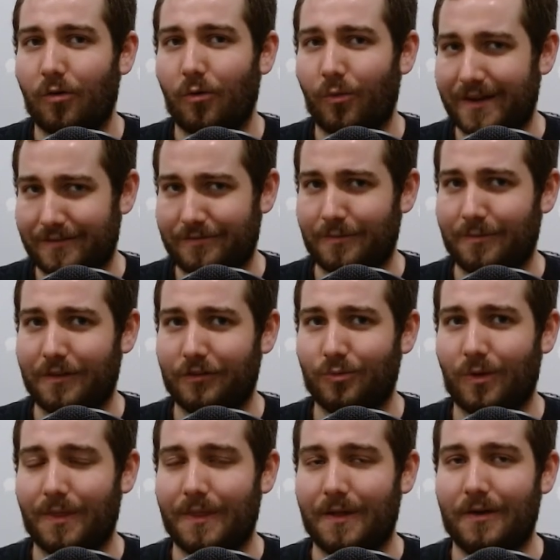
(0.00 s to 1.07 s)
away from this
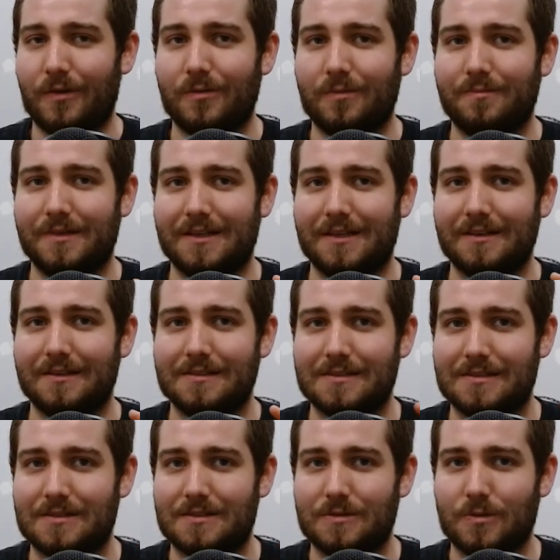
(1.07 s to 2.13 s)
one, though,
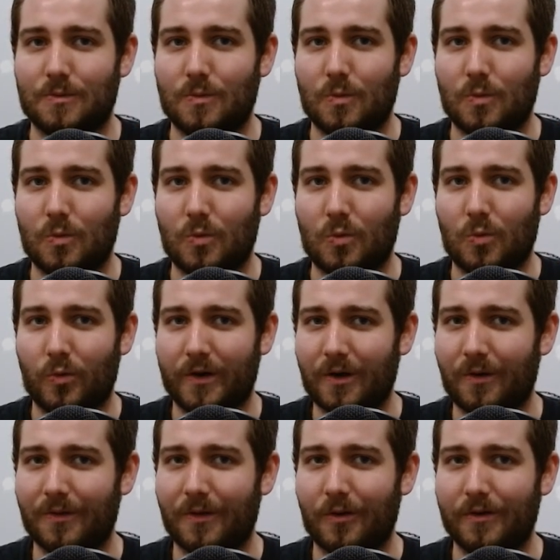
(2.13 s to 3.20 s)
because we
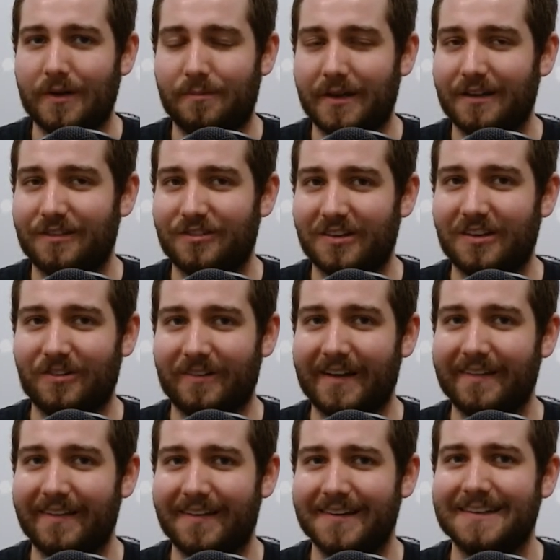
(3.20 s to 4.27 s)
all know he'd pick
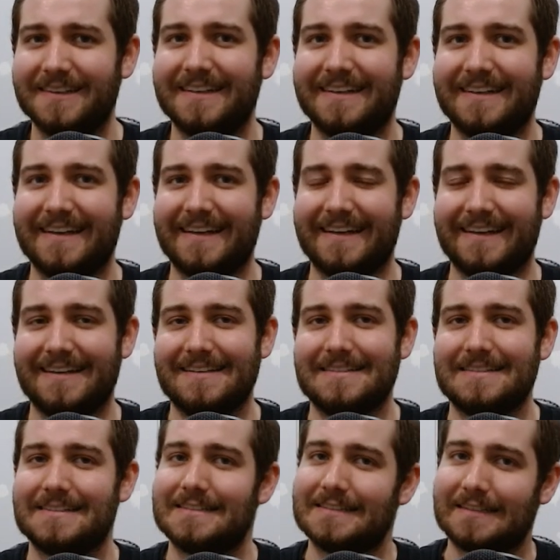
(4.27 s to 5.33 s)
Cinderella,
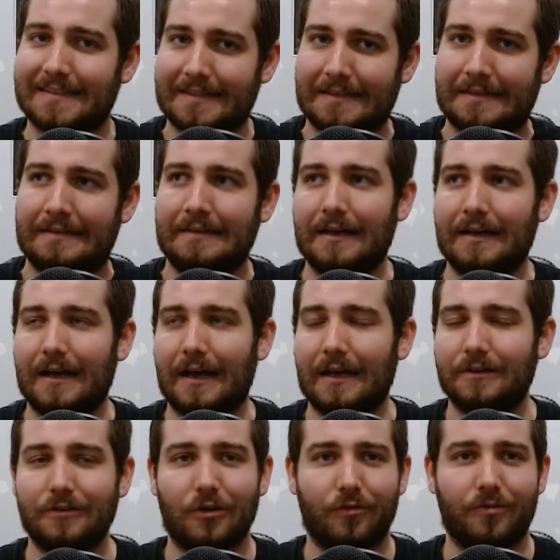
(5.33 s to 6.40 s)
and I
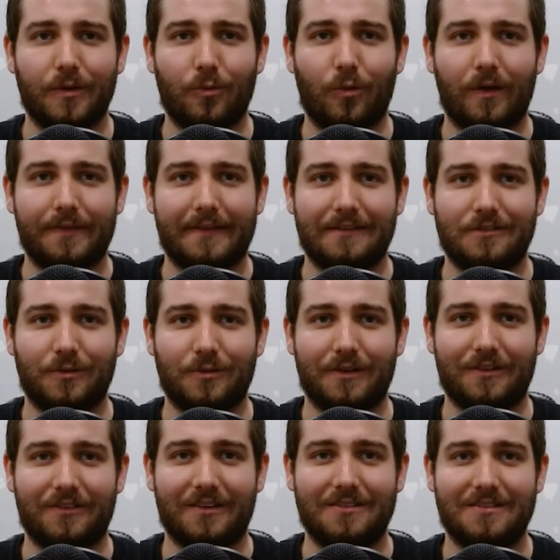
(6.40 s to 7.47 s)
don't know if we want that to
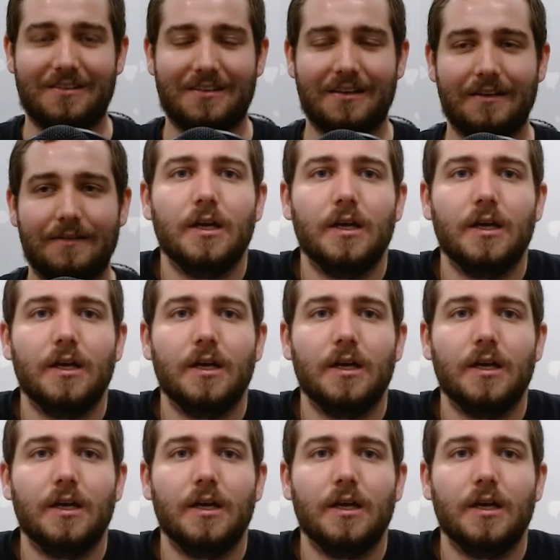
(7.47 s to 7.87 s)
exist.